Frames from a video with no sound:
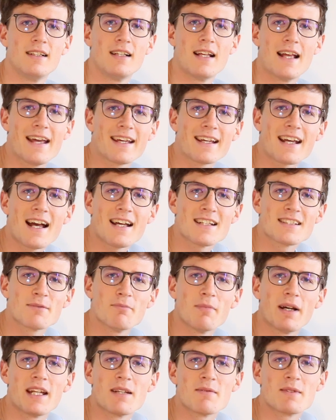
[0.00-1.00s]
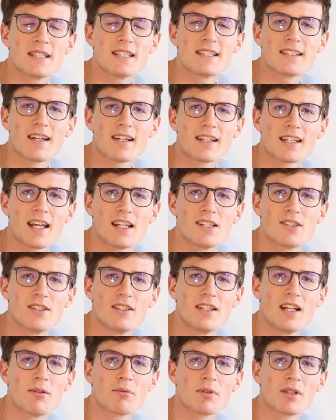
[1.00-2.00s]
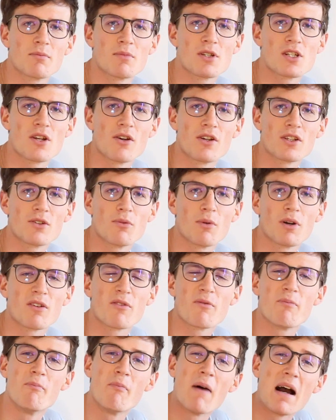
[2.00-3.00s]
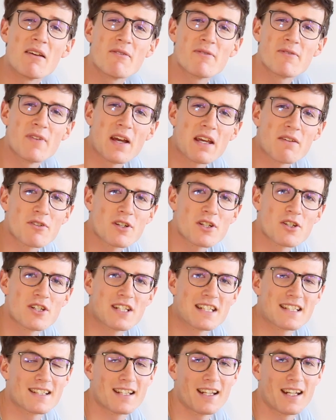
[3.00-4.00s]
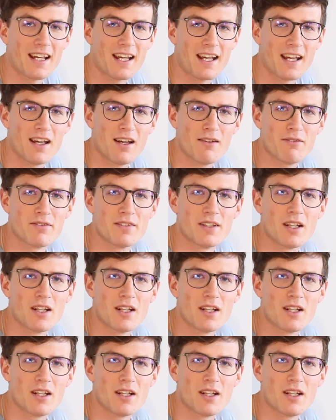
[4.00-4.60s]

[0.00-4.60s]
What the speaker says: Hey guys, my name is Isaac and today I'm going to be showing you one of my favorite trees that I have.